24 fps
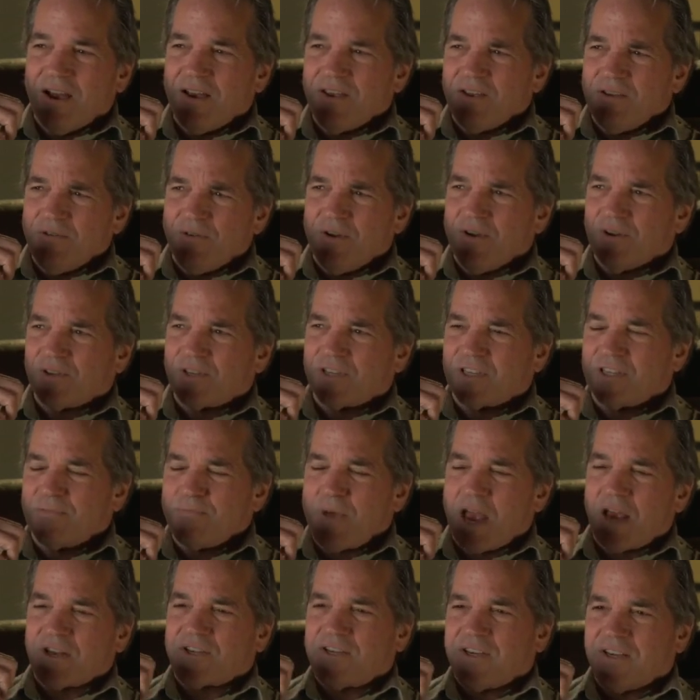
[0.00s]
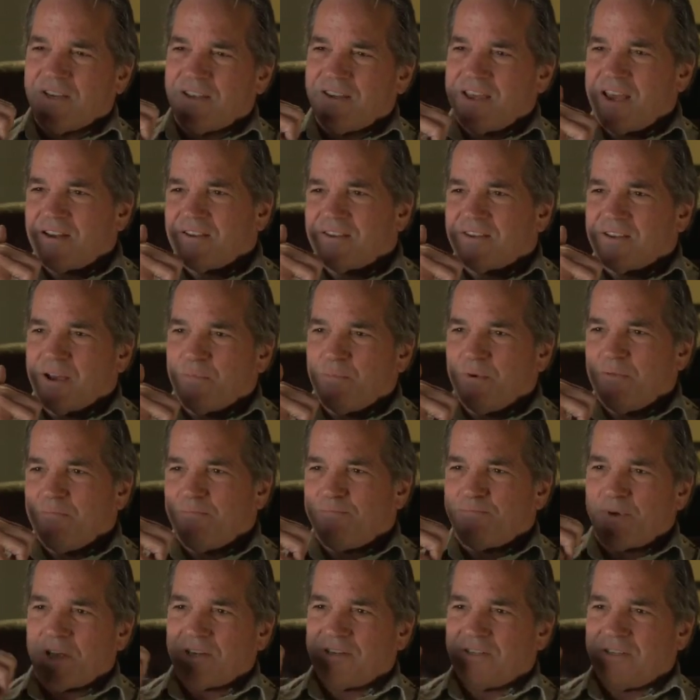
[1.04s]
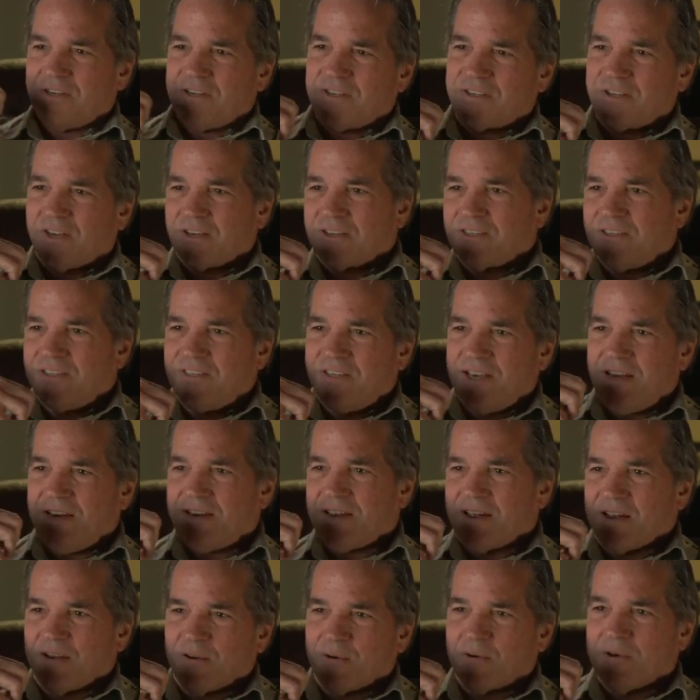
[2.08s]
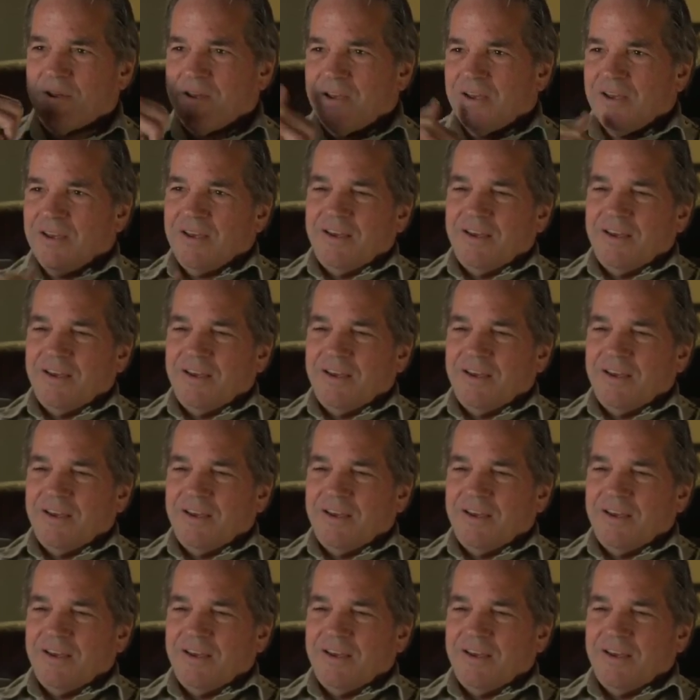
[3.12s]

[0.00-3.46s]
You look smashing in that double-breasted tuxedo.